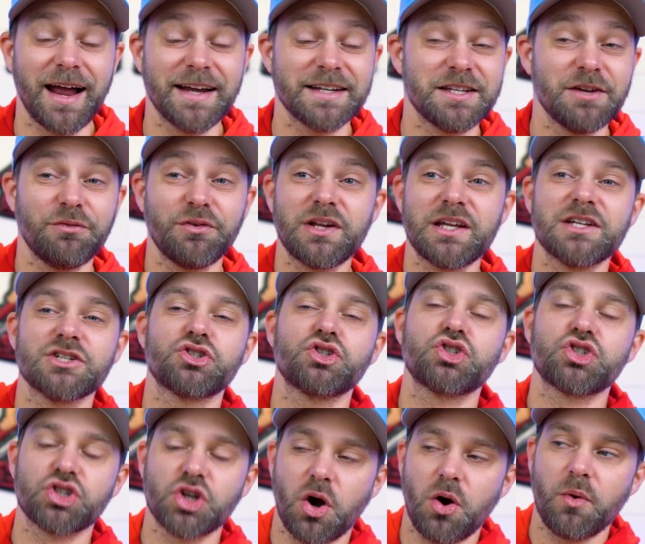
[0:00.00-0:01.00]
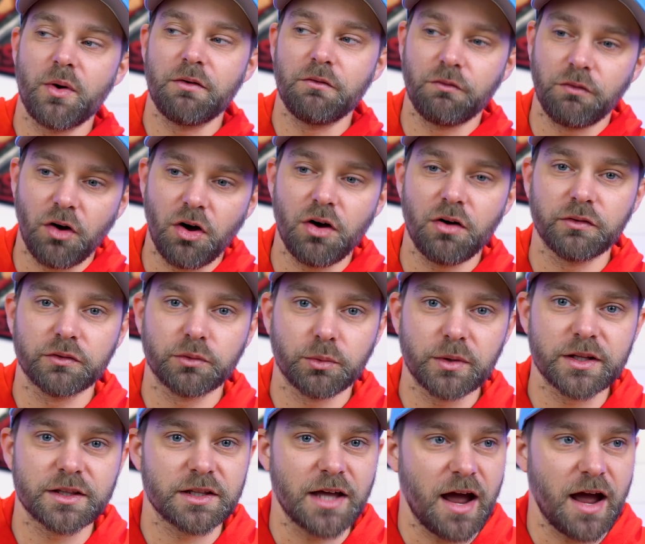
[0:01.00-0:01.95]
And Tiffany is so involved with